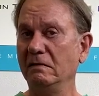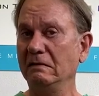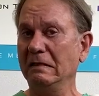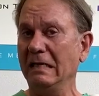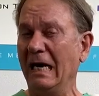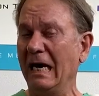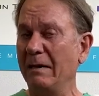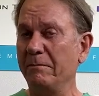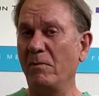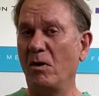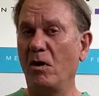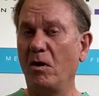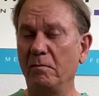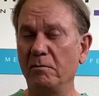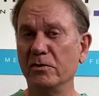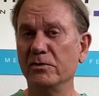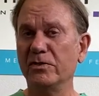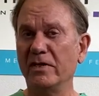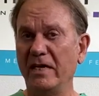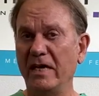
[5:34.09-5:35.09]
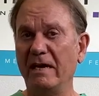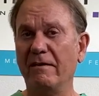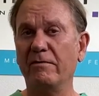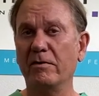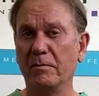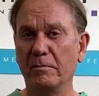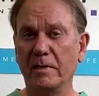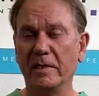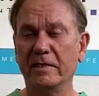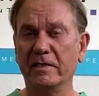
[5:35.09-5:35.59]
I'm almost
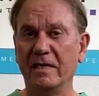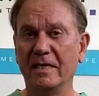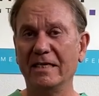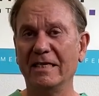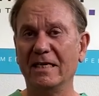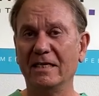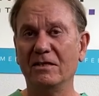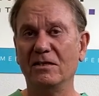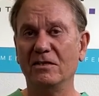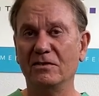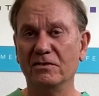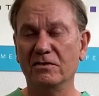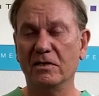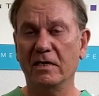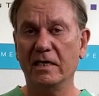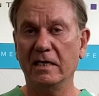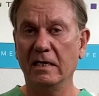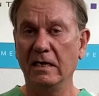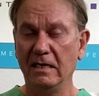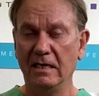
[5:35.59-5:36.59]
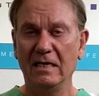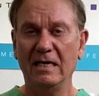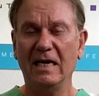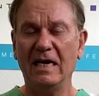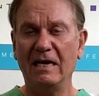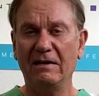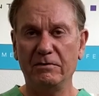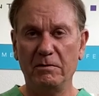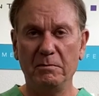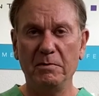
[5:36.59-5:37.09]
inevitably going to get this thing. I
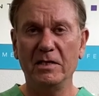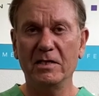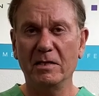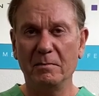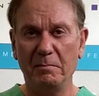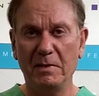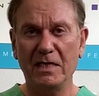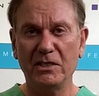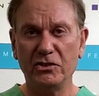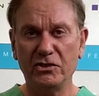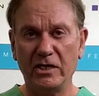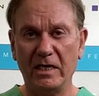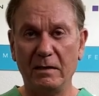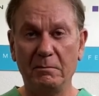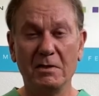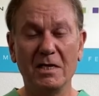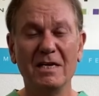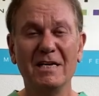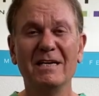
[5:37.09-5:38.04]
have to be in the best shape.